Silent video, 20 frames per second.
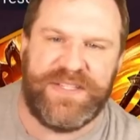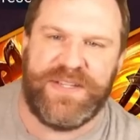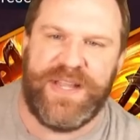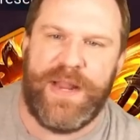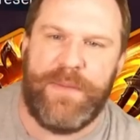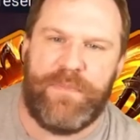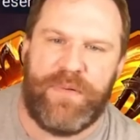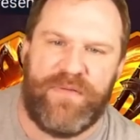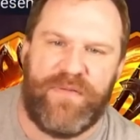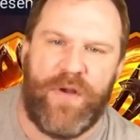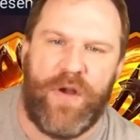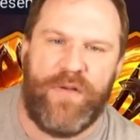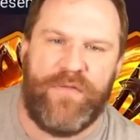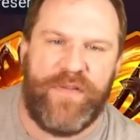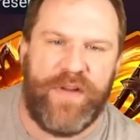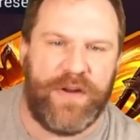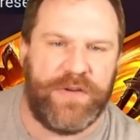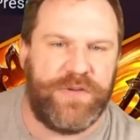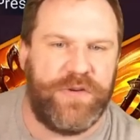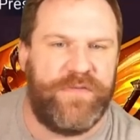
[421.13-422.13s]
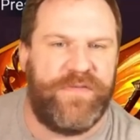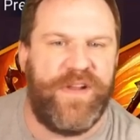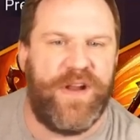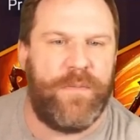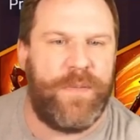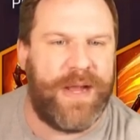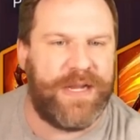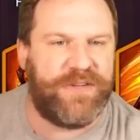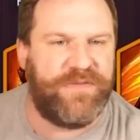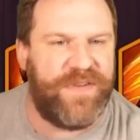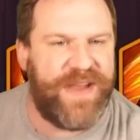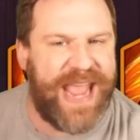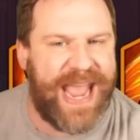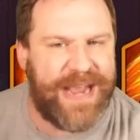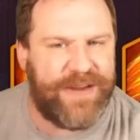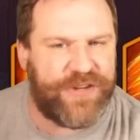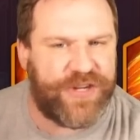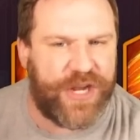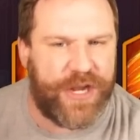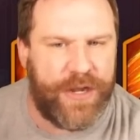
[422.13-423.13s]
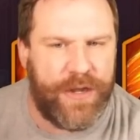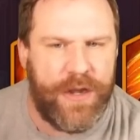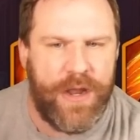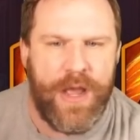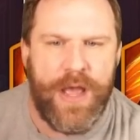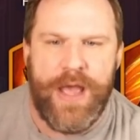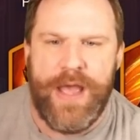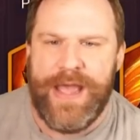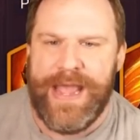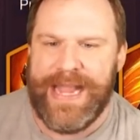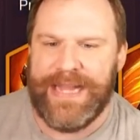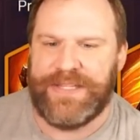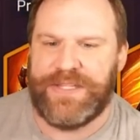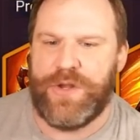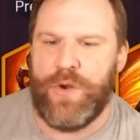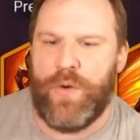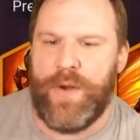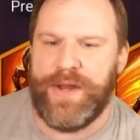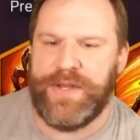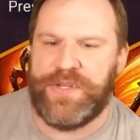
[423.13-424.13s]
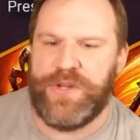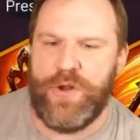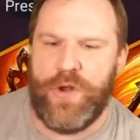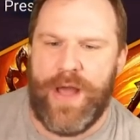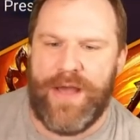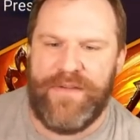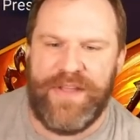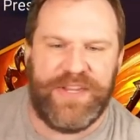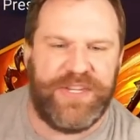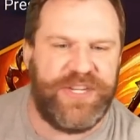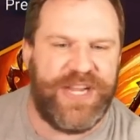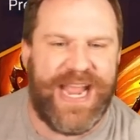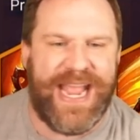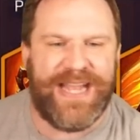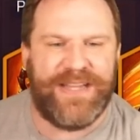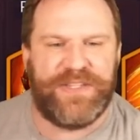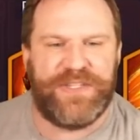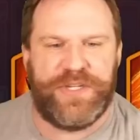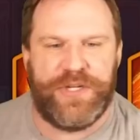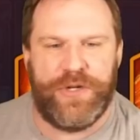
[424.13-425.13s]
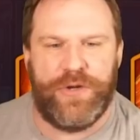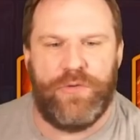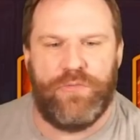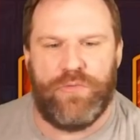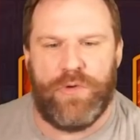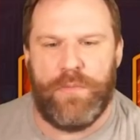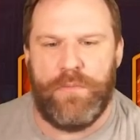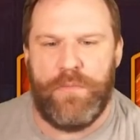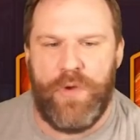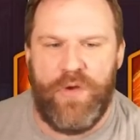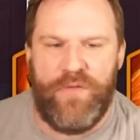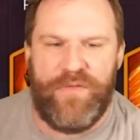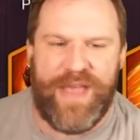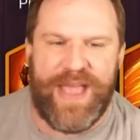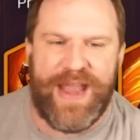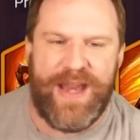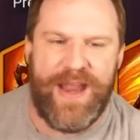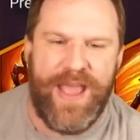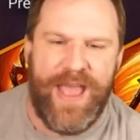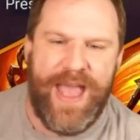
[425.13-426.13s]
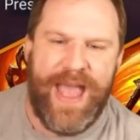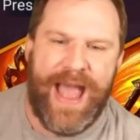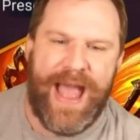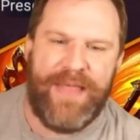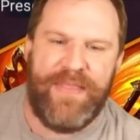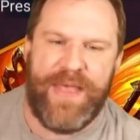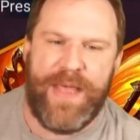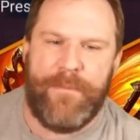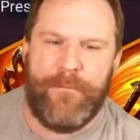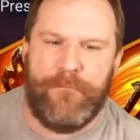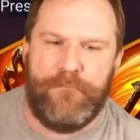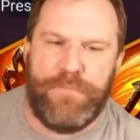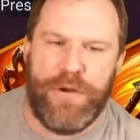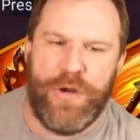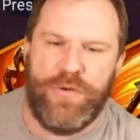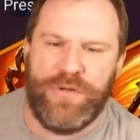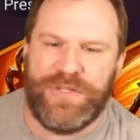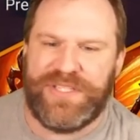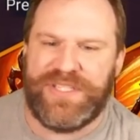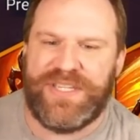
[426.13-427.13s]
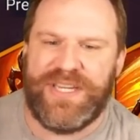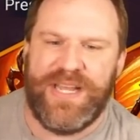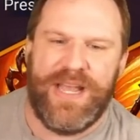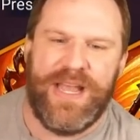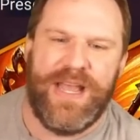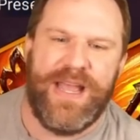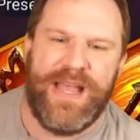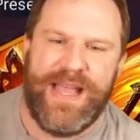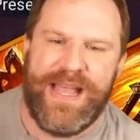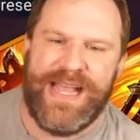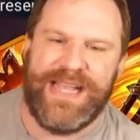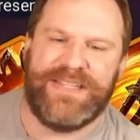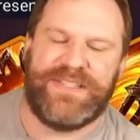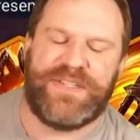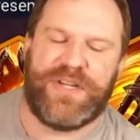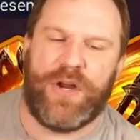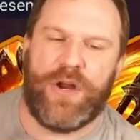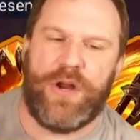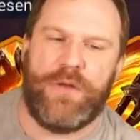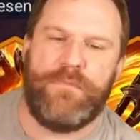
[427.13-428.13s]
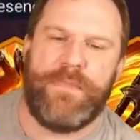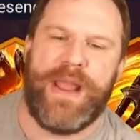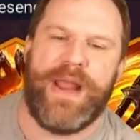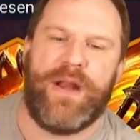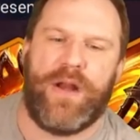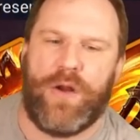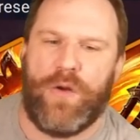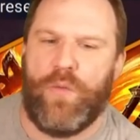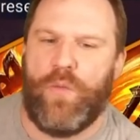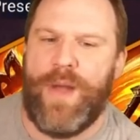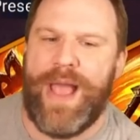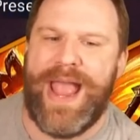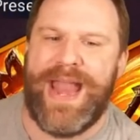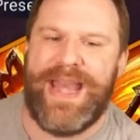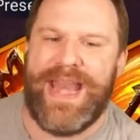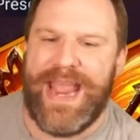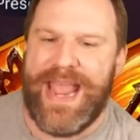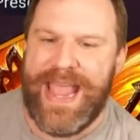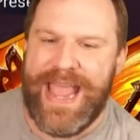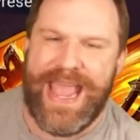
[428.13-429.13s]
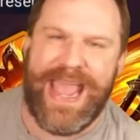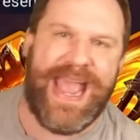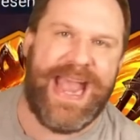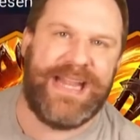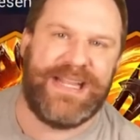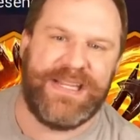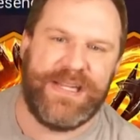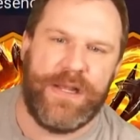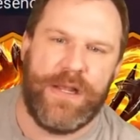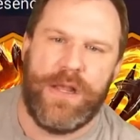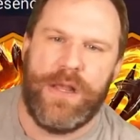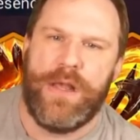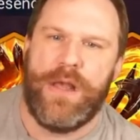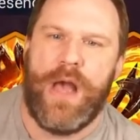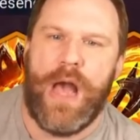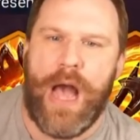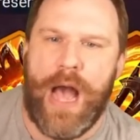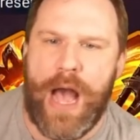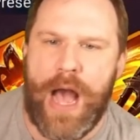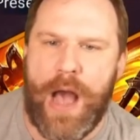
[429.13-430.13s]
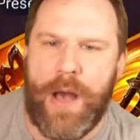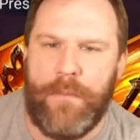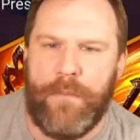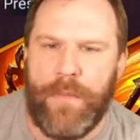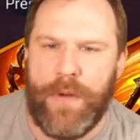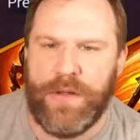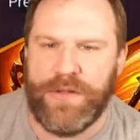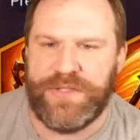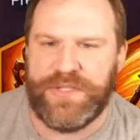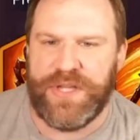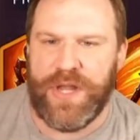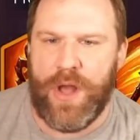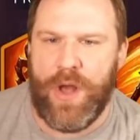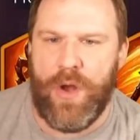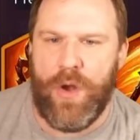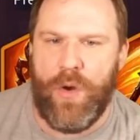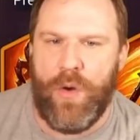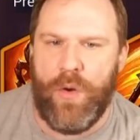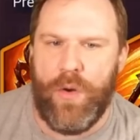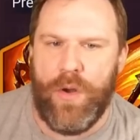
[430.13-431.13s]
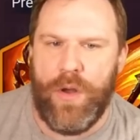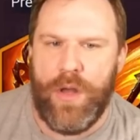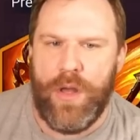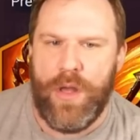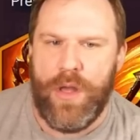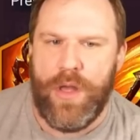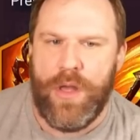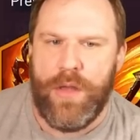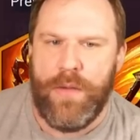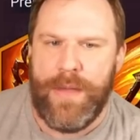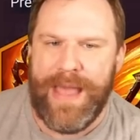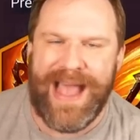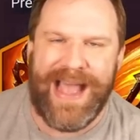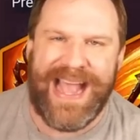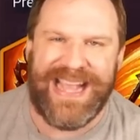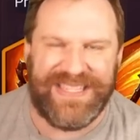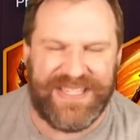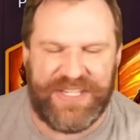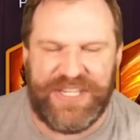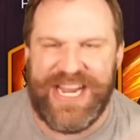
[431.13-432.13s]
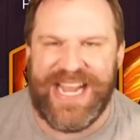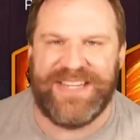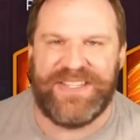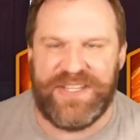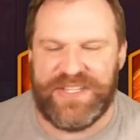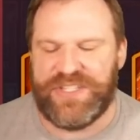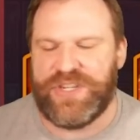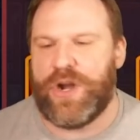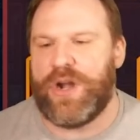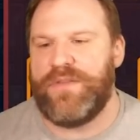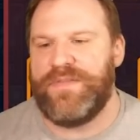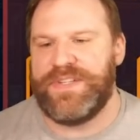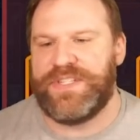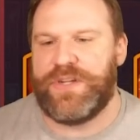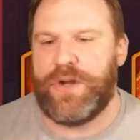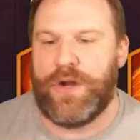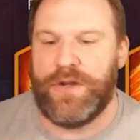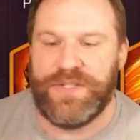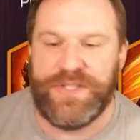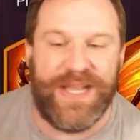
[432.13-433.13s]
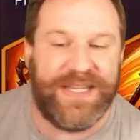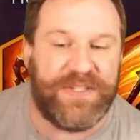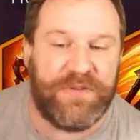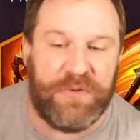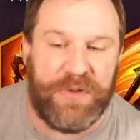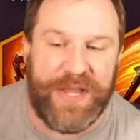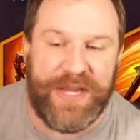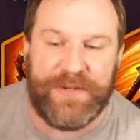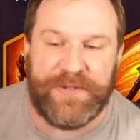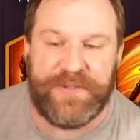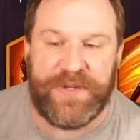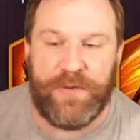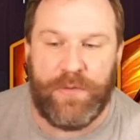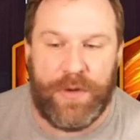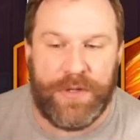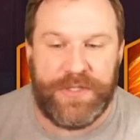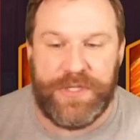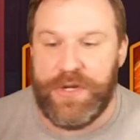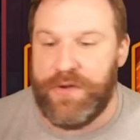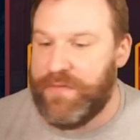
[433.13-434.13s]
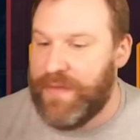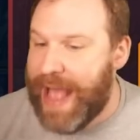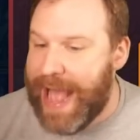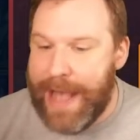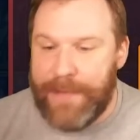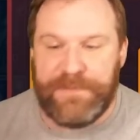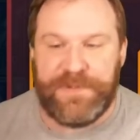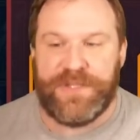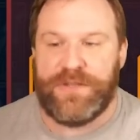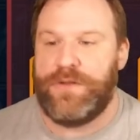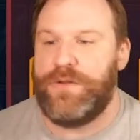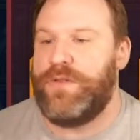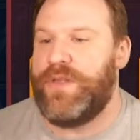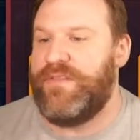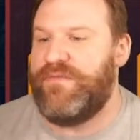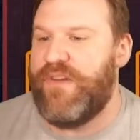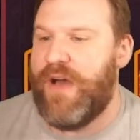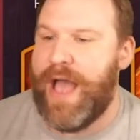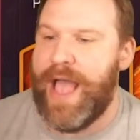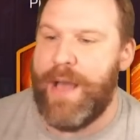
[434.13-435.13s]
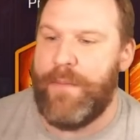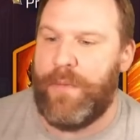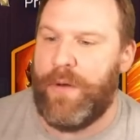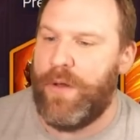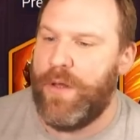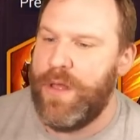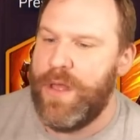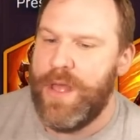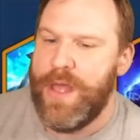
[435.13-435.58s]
sleep, provoke, fear, true fear, petrification, it's going to have a chance to remove it and then boost his turn meter when hit. So has a chance at the start of his turn. So that's a really interesting one too. Absolutely viable.